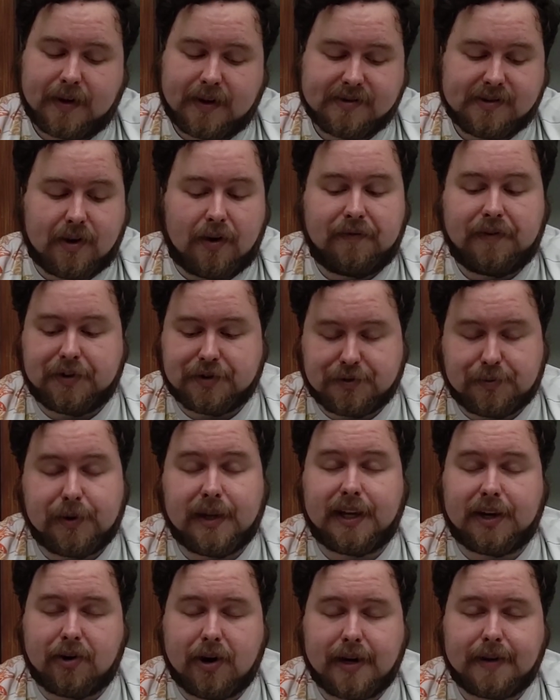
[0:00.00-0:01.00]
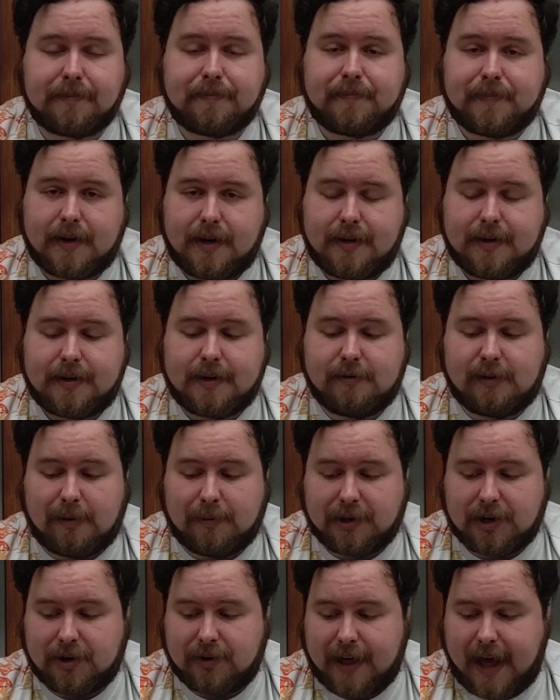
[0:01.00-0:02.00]
So it feels really great to be
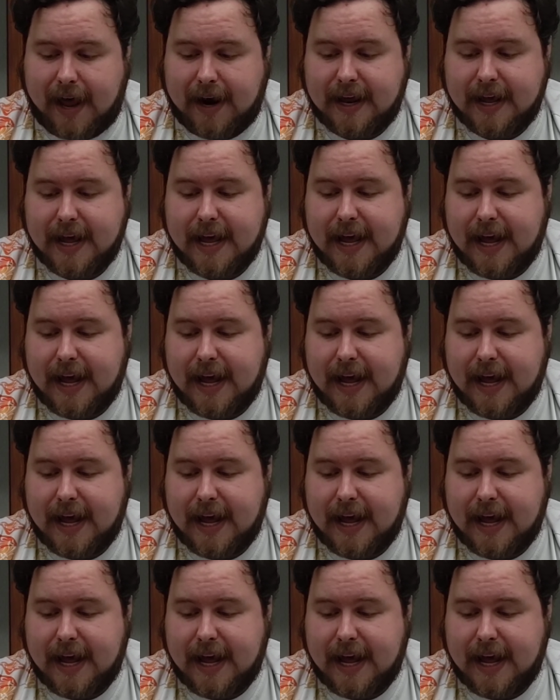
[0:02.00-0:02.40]
able to do that.